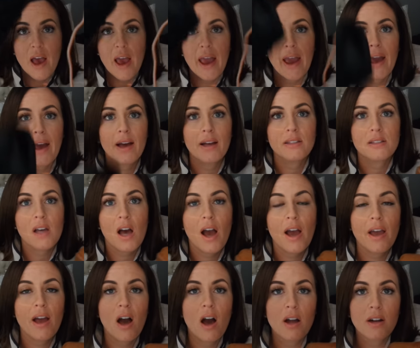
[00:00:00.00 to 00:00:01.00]
and
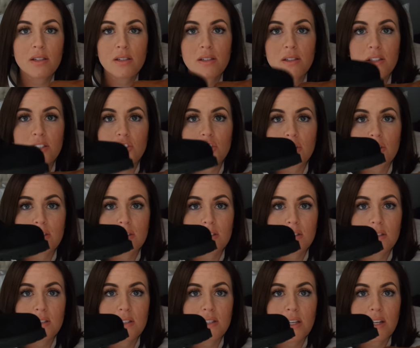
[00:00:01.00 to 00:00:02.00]
I honestly just
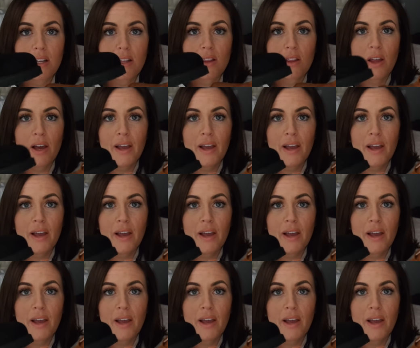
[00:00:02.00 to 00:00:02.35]
didn't